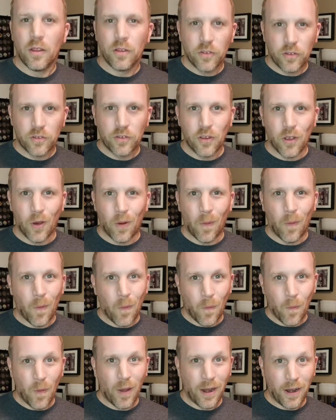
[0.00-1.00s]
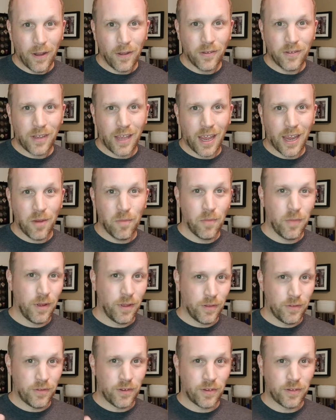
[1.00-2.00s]
So, what else came
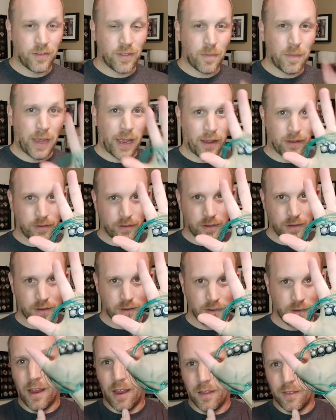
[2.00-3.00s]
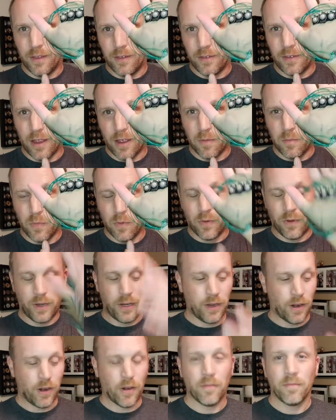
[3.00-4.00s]
with just the mask and the soundboard
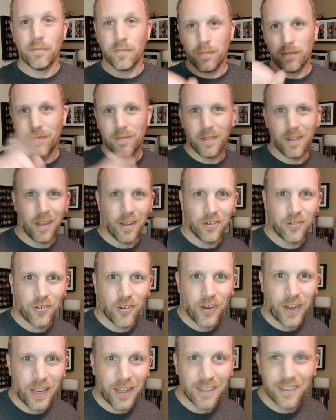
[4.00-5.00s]
here? I'll show you.